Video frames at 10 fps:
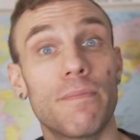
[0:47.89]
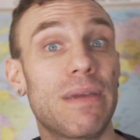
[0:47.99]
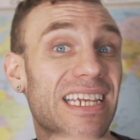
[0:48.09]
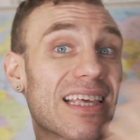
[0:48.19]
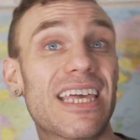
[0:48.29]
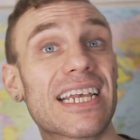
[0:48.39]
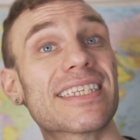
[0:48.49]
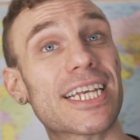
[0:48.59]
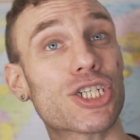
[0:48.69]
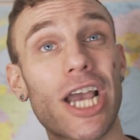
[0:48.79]
Meaning
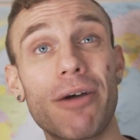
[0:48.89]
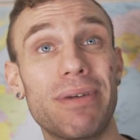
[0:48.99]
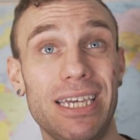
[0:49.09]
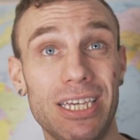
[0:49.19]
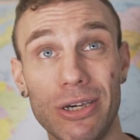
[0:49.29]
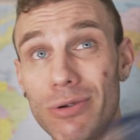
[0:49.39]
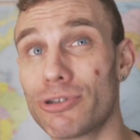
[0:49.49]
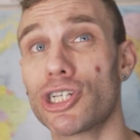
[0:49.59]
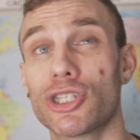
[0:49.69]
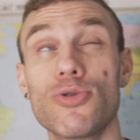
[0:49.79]
things like Xiaomi E U,
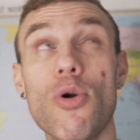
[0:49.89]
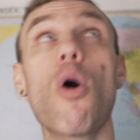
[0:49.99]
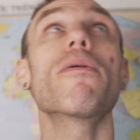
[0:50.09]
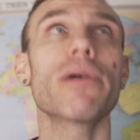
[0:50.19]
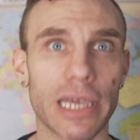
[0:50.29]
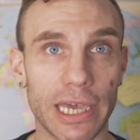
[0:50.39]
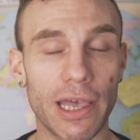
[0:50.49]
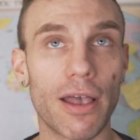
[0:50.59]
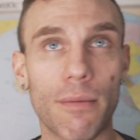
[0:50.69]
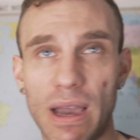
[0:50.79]
which is
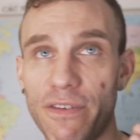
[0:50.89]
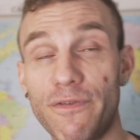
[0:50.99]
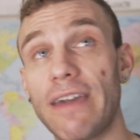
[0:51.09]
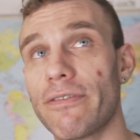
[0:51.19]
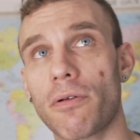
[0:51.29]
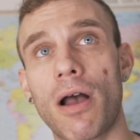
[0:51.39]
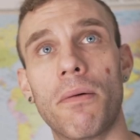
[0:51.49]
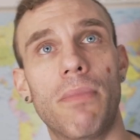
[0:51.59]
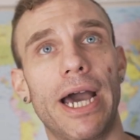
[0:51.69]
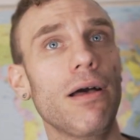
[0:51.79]
normally my favorite
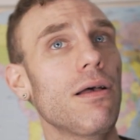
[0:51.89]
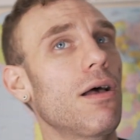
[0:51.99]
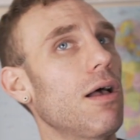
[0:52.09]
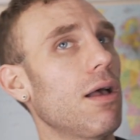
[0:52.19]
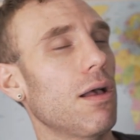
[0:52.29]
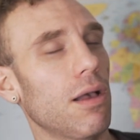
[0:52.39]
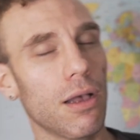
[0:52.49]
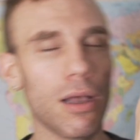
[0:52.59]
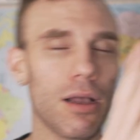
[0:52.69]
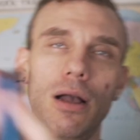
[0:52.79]
ROM, my
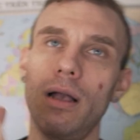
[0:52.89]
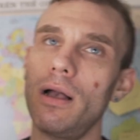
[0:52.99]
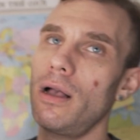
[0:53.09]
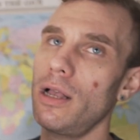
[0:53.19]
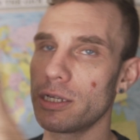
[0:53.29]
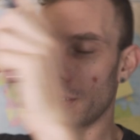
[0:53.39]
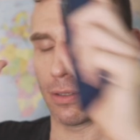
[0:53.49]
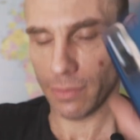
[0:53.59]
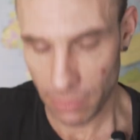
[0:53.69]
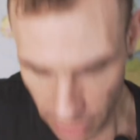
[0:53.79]
oh,
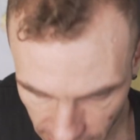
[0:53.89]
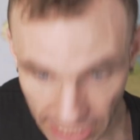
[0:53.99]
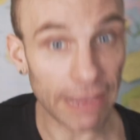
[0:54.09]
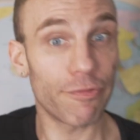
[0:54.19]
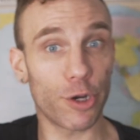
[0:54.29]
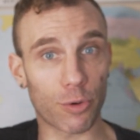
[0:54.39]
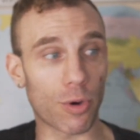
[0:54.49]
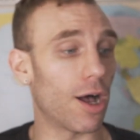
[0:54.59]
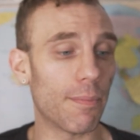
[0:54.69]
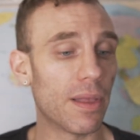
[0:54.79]
savior
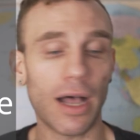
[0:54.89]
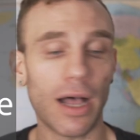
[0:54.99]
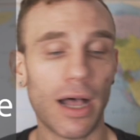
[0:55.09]
ROM,